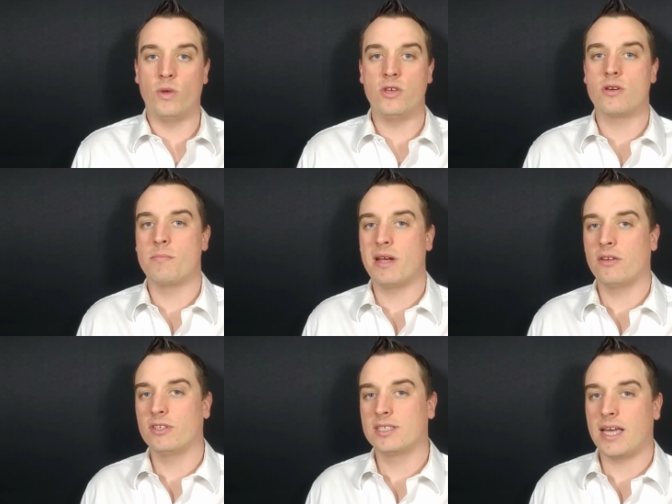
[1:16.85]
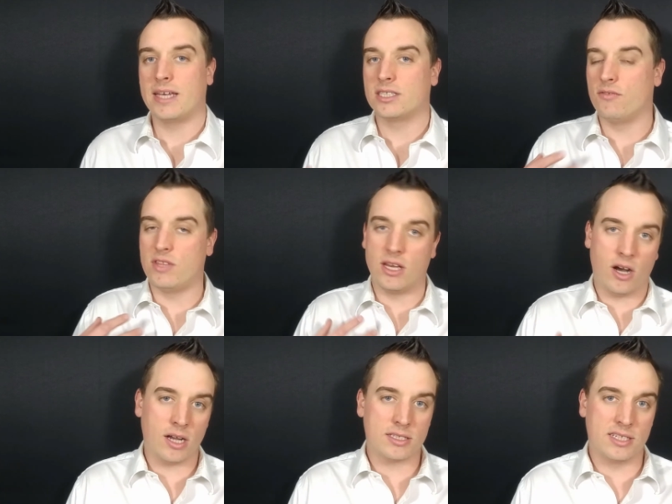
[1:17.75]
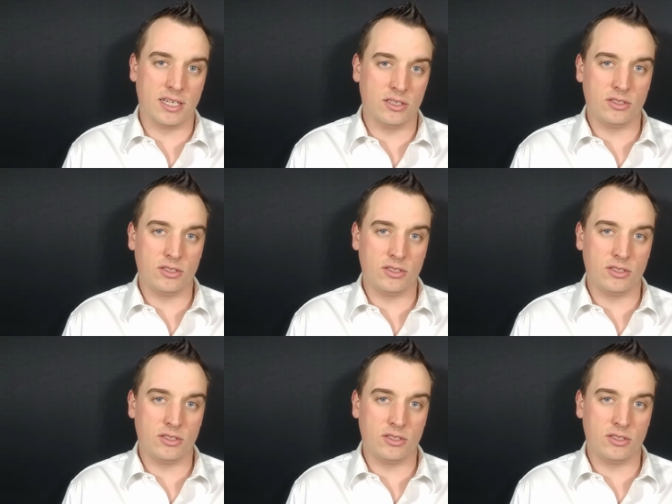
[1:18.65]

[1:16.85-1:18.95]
When you compare the size of the oxtail